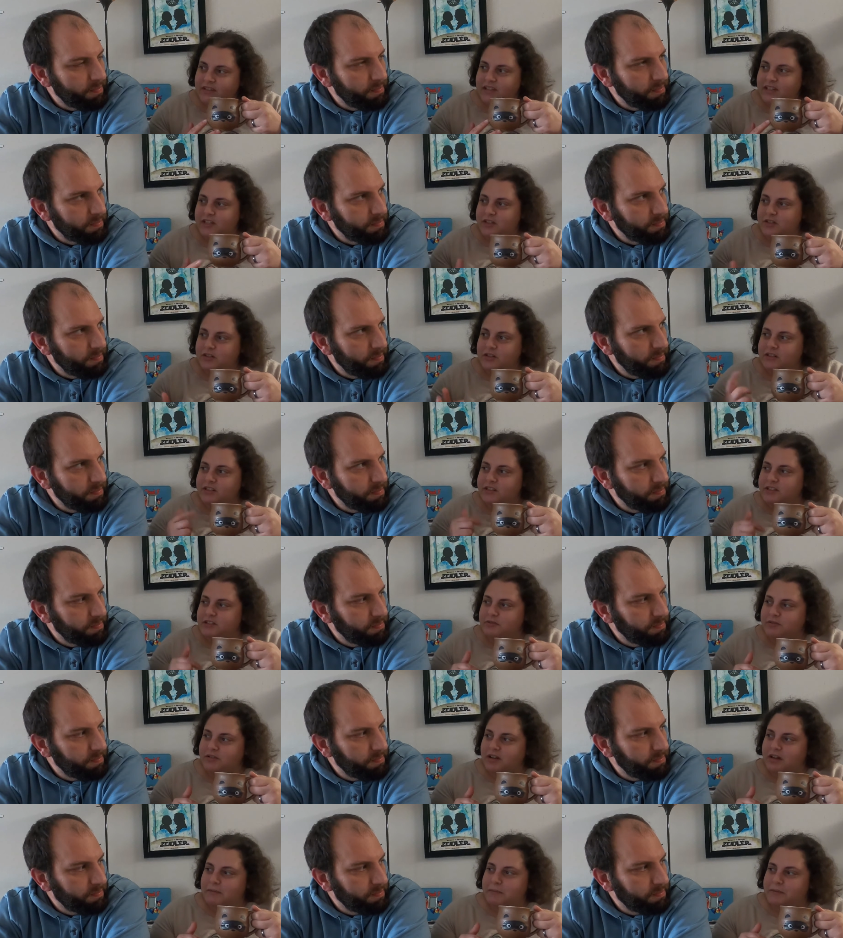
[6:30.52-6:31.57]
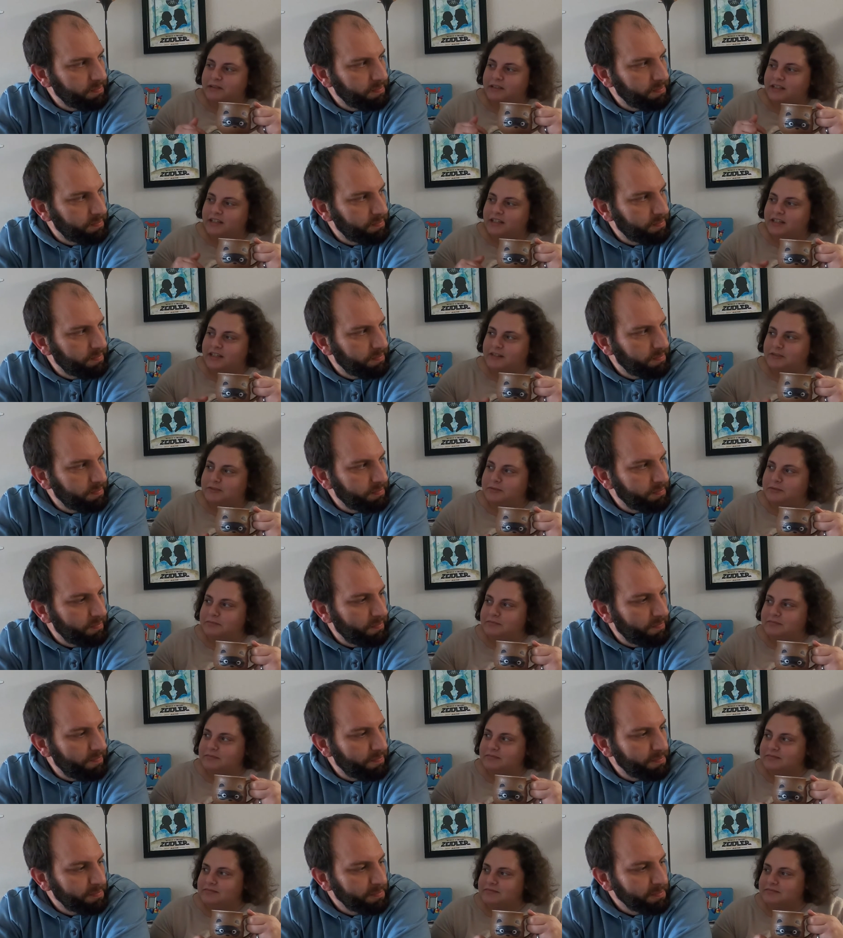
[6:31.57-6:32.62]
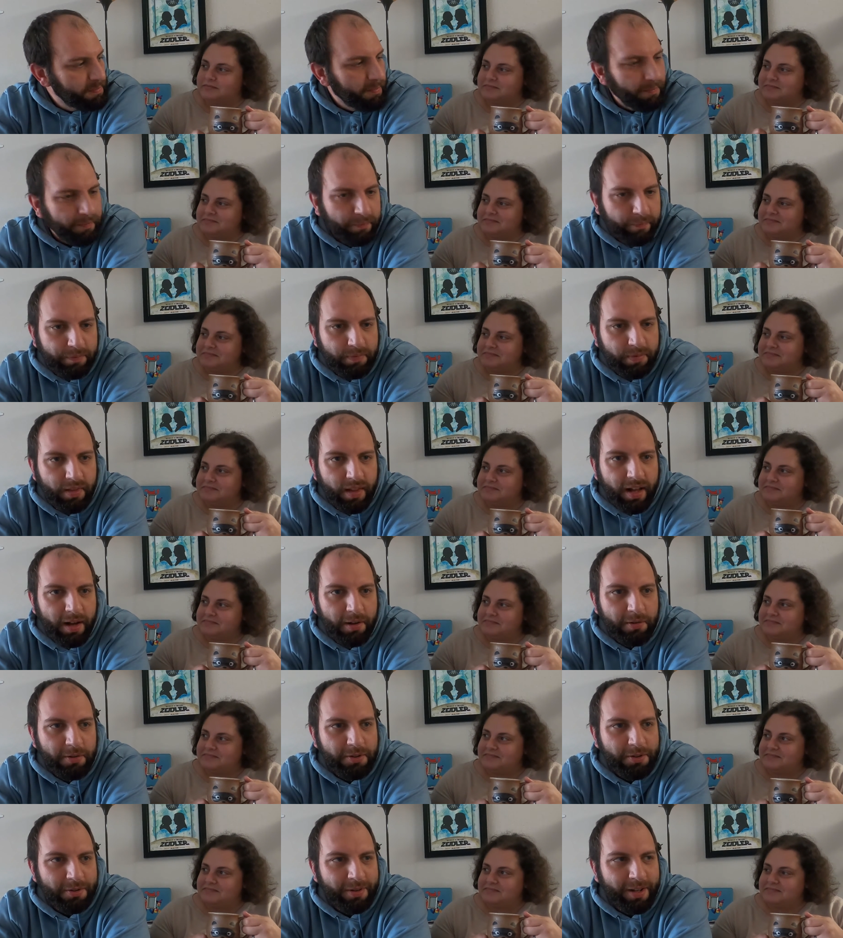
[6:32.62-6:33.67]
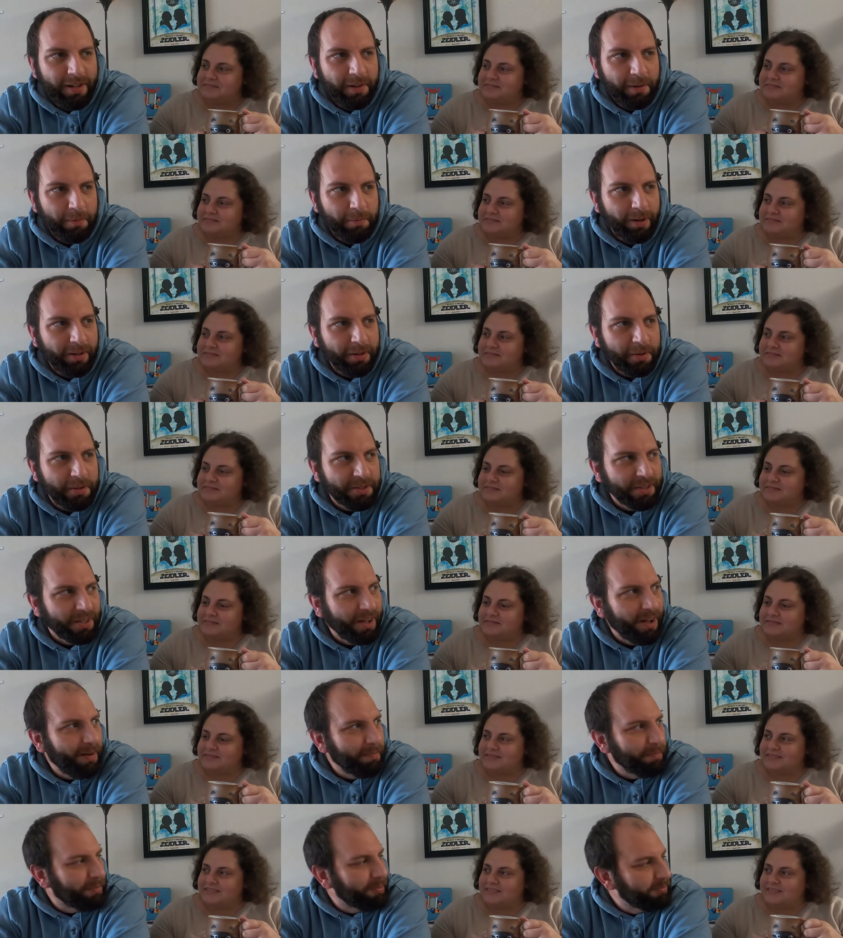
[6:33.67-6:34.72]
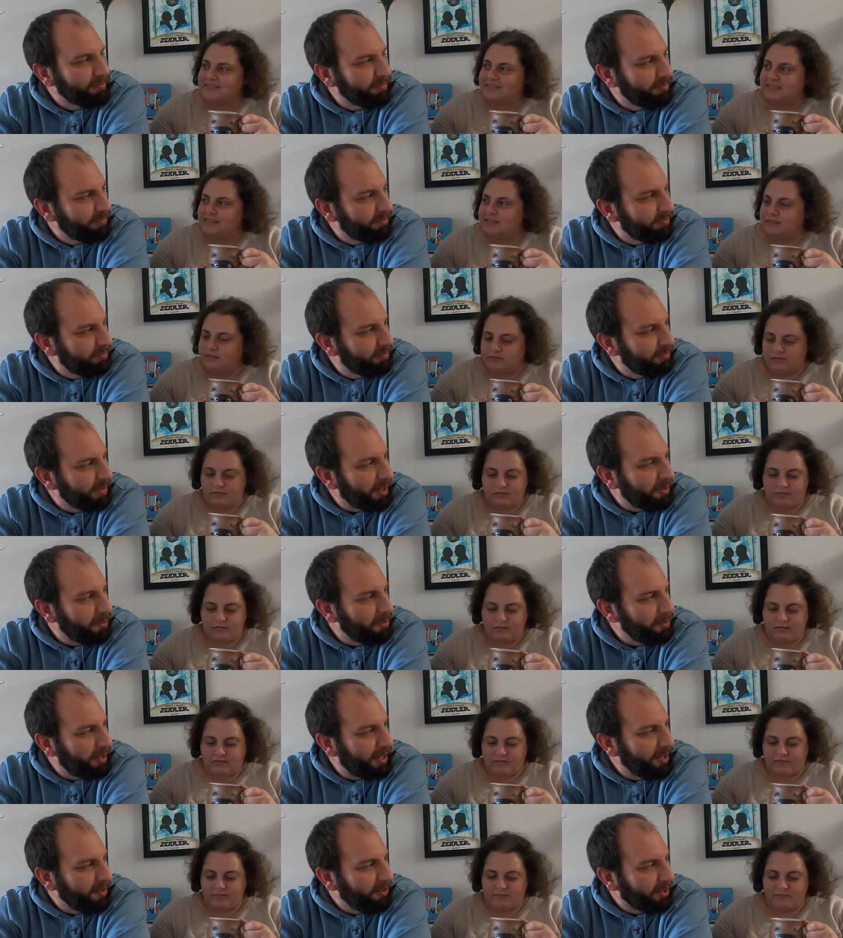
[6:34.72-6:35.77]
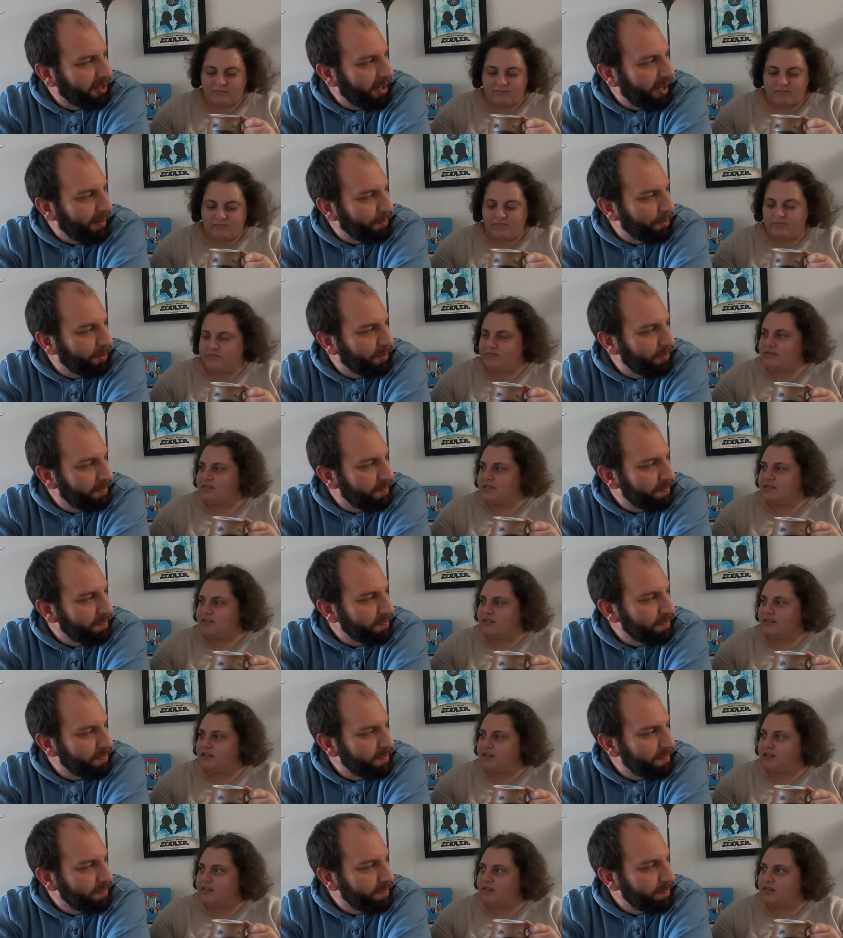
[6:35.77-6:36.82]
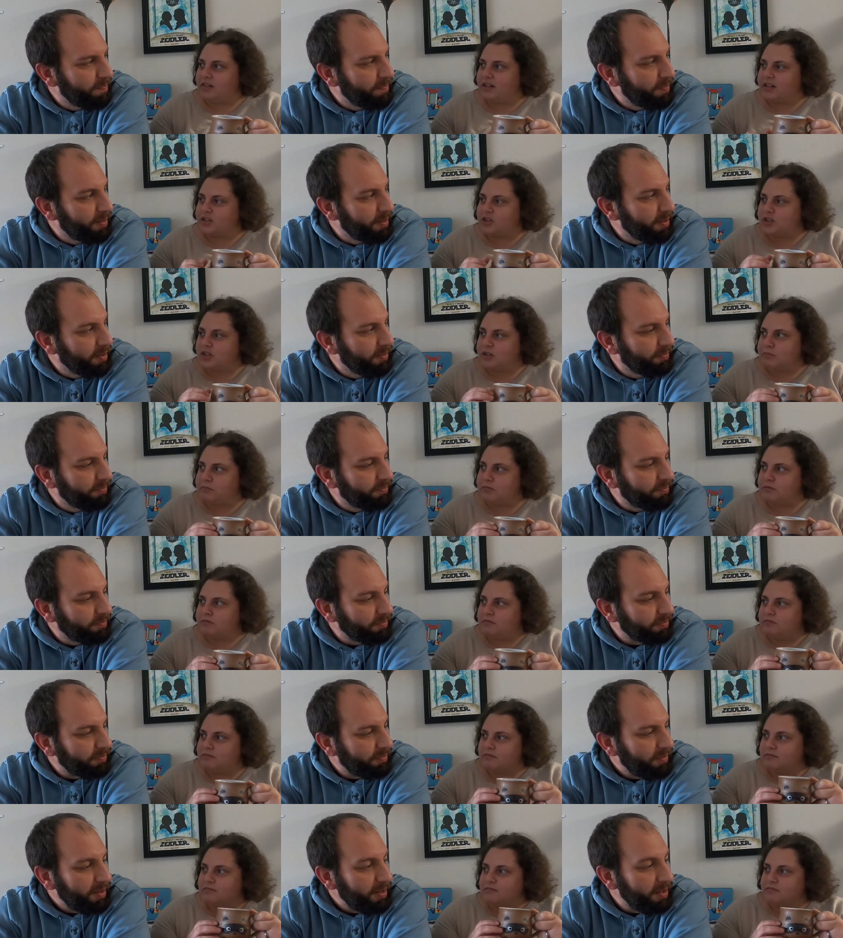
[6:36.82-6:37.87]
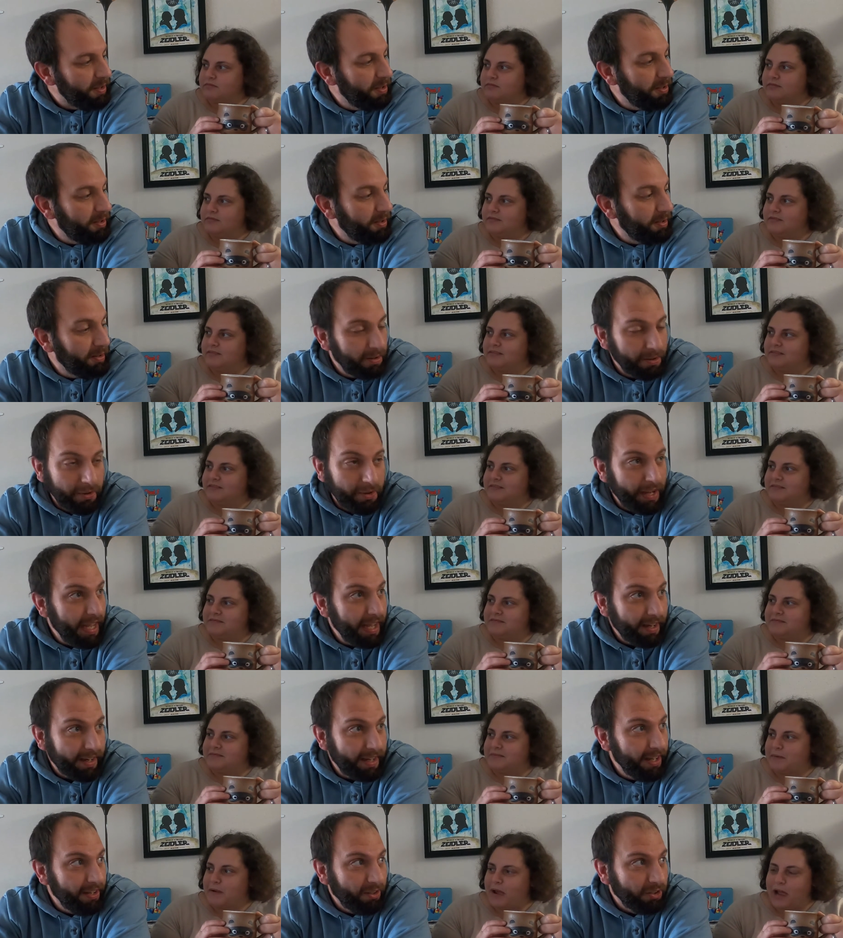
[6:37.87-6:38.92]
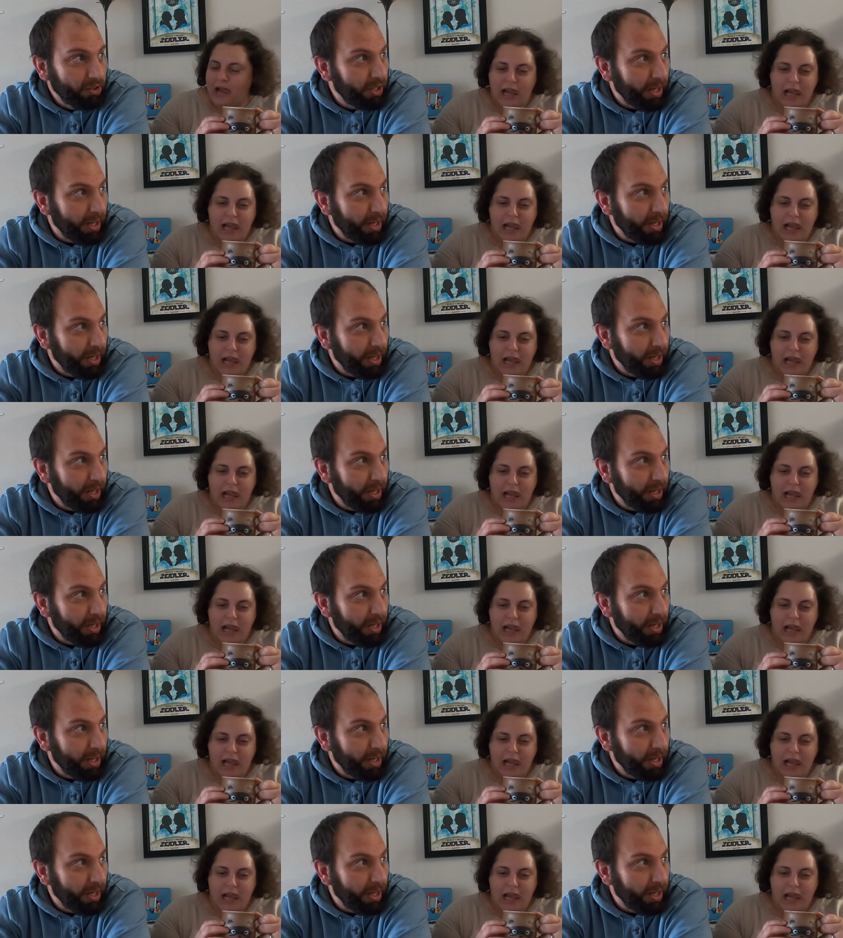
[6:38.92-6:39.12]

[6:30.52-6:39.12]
Speaker 1: He turned into a cup and then I killed him.
Speaker 2: How did you kill him while he's a cup? How do you kill a cup?
Speaker 1: I don't know, like Chip.
Speaker 2: You can't kill